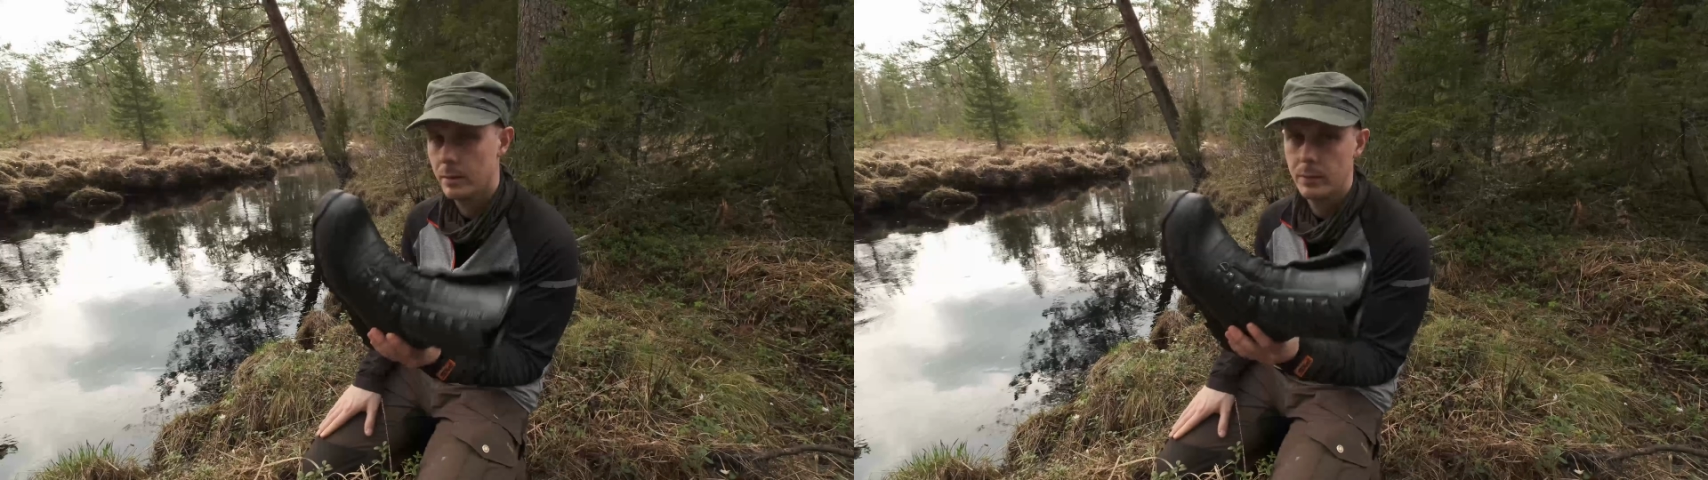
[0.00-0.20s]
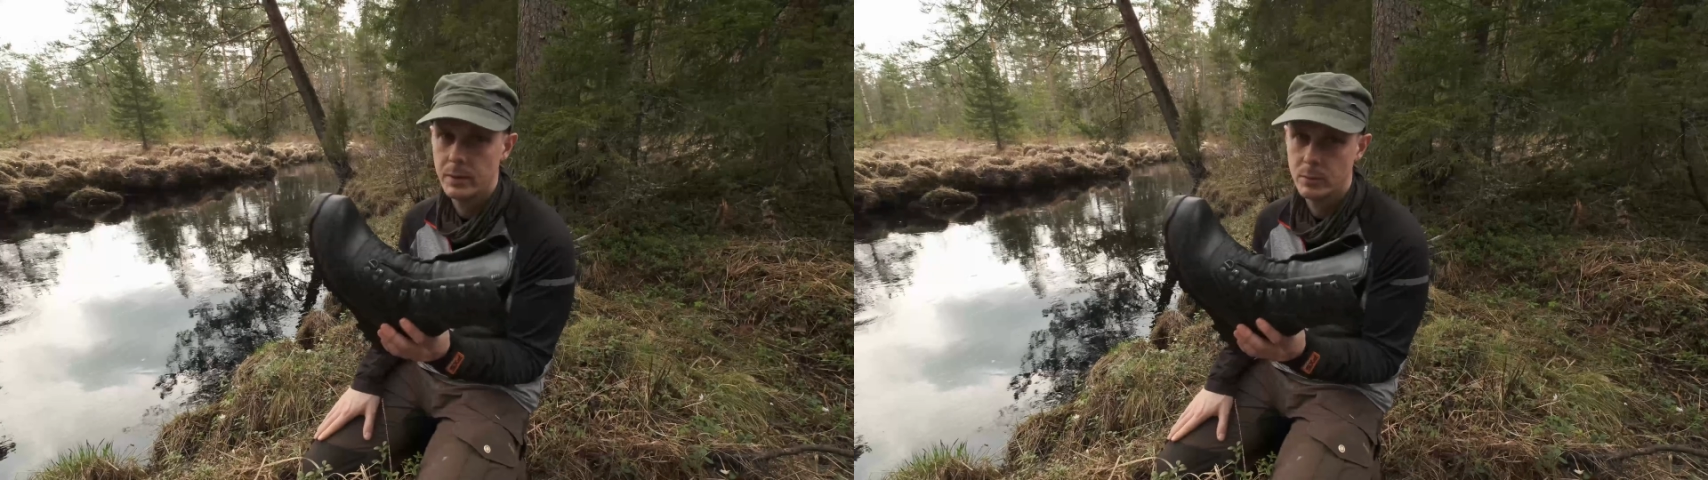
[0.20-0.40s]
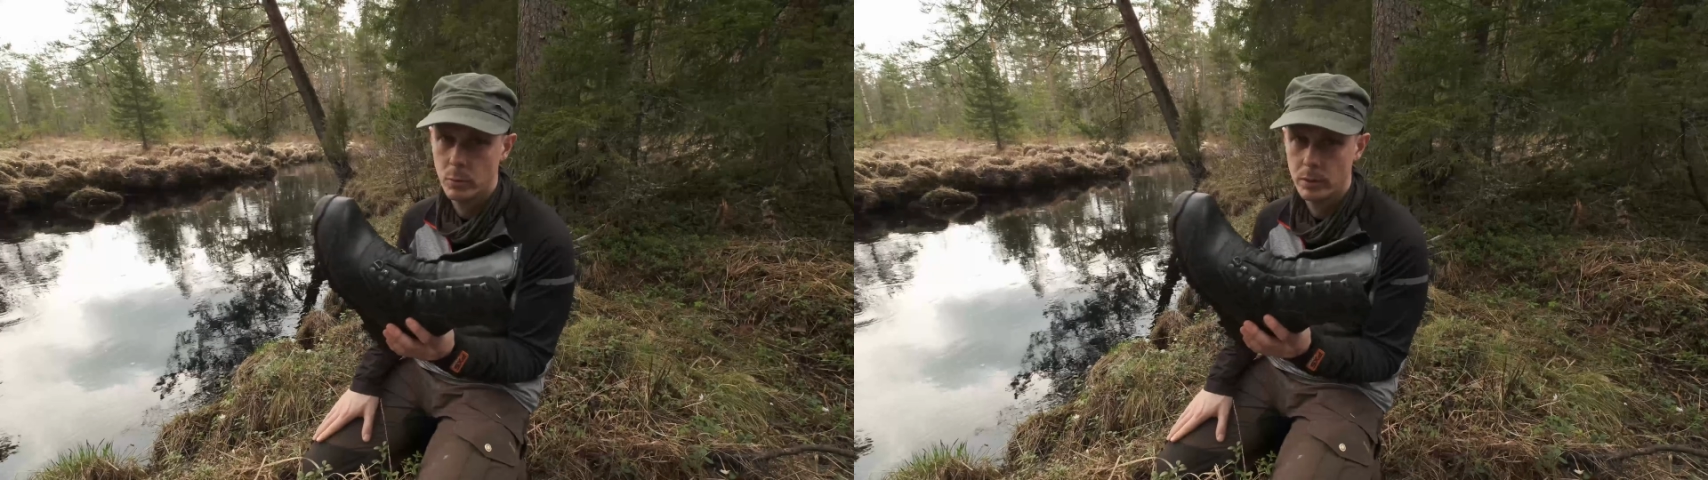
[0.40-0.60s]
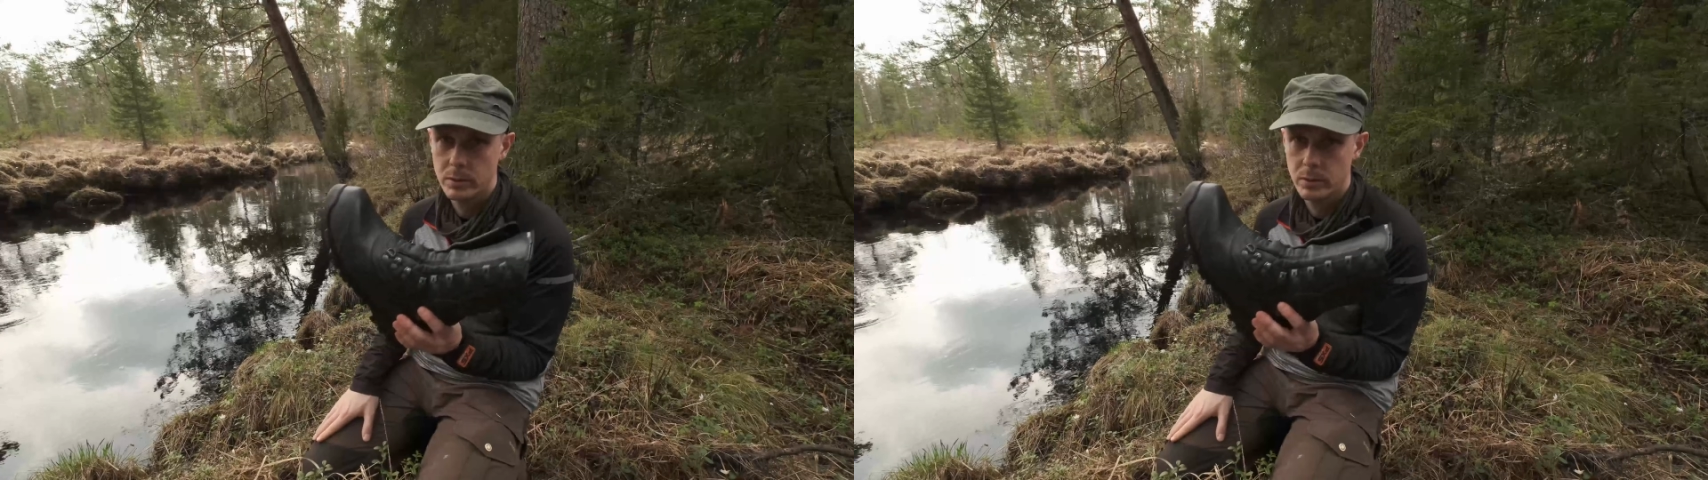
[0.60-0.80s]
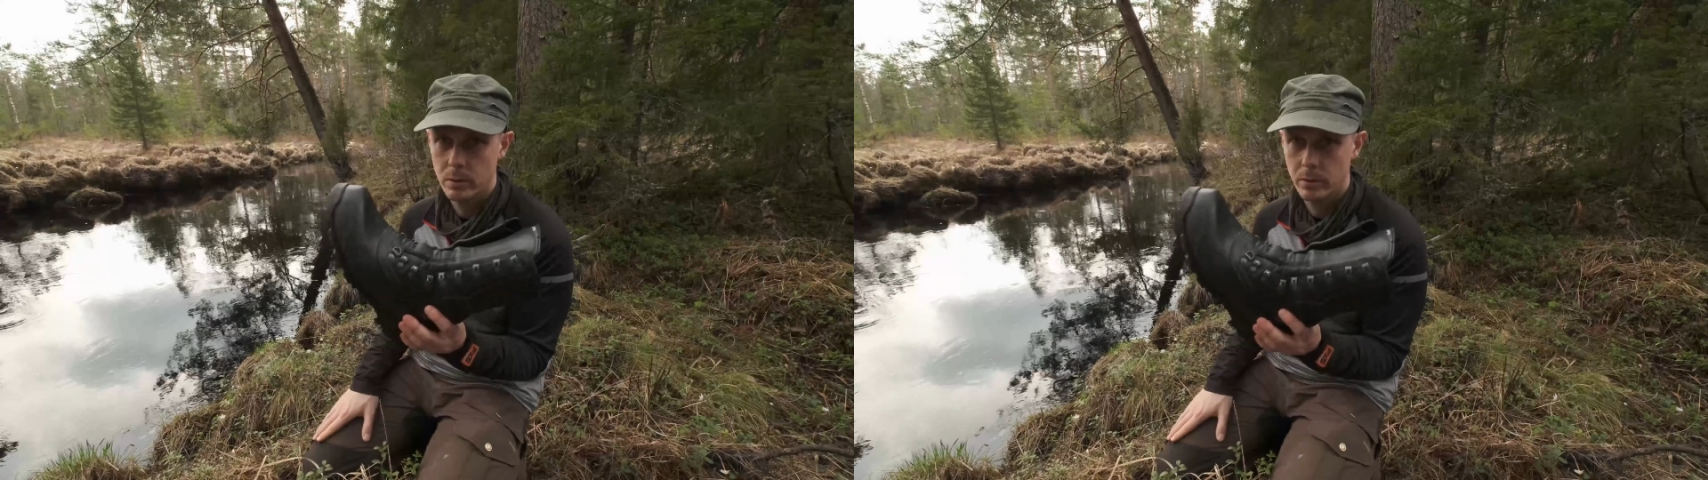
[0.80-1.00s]
these
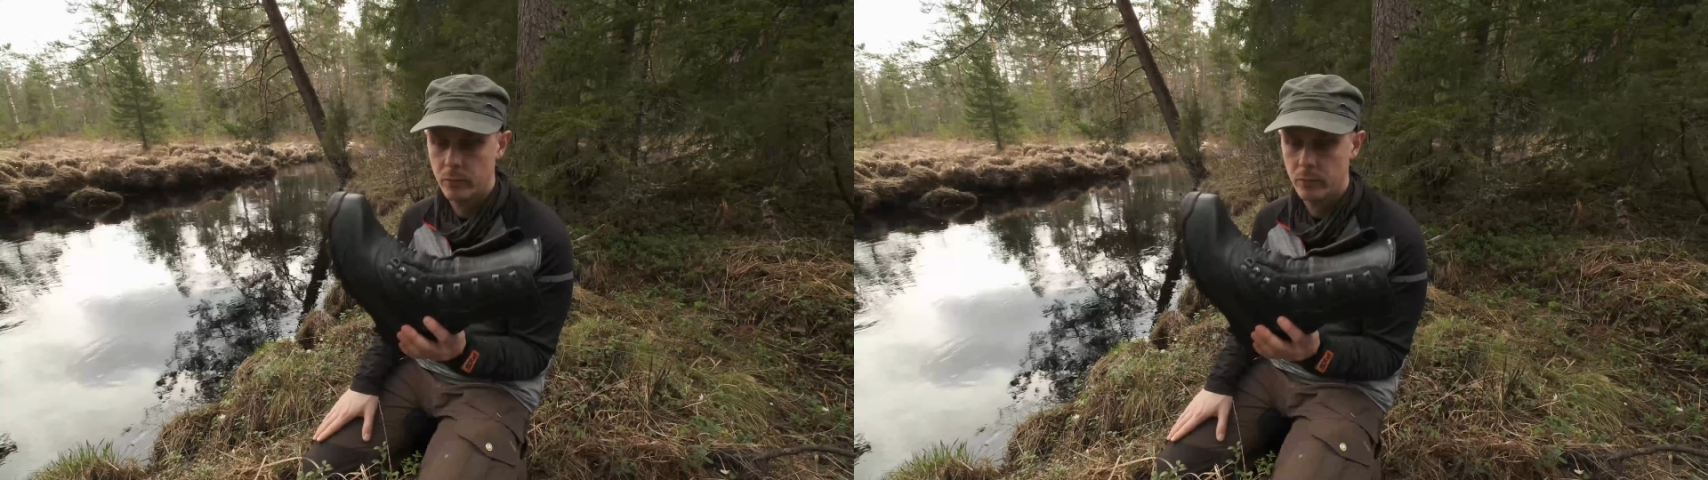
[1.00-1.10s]
ones are